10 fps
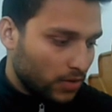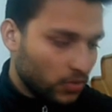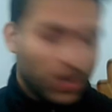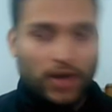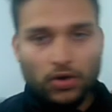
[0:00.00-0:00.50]
I
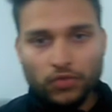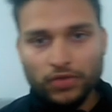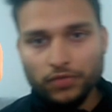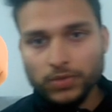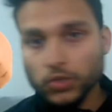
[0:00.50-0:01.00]
don't know. I got
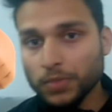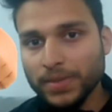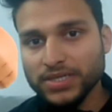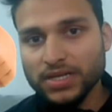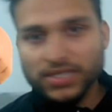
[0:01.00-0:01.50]
one from
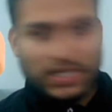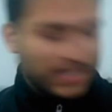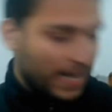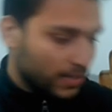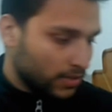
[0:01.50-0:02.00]
Super Magical
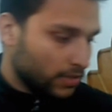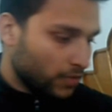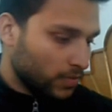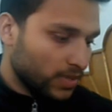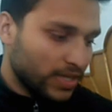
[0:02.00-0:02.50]
Chest and
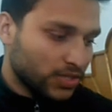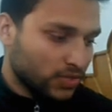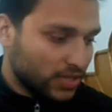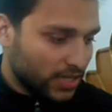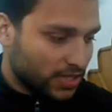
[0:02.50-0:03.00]
another from the
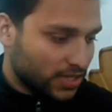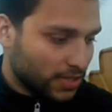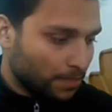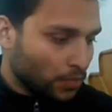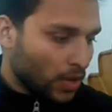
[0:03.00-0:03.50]
Legendary
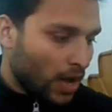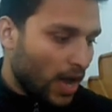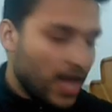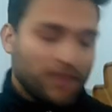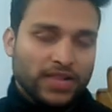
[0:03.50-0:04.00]
Chest.
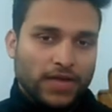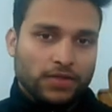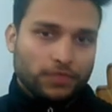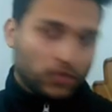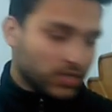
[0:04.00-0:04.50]
I have a
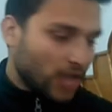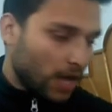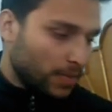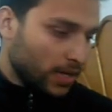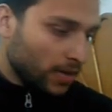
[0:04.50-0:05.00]
level 4
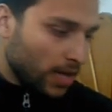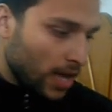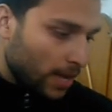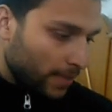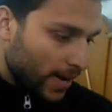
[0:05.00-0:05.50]
Stormy.
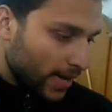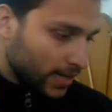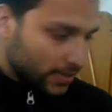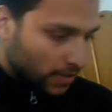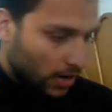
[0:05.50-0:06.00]

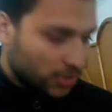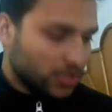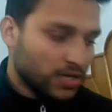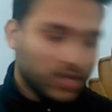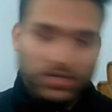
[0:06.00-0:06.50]
My
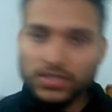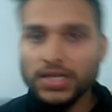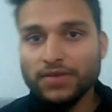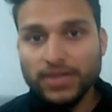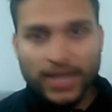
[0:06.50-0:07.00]
archers are just
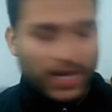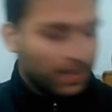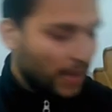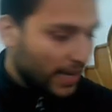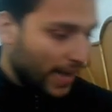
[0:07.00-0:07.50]
level
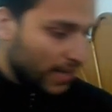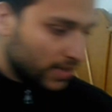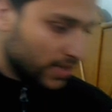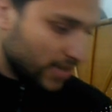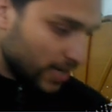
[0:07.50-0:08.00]
9. My
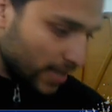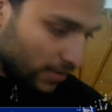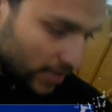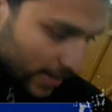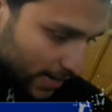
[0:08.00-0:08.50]
cannon is at
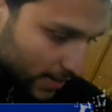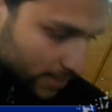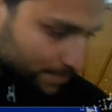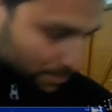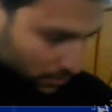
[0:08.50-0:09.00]
level 8.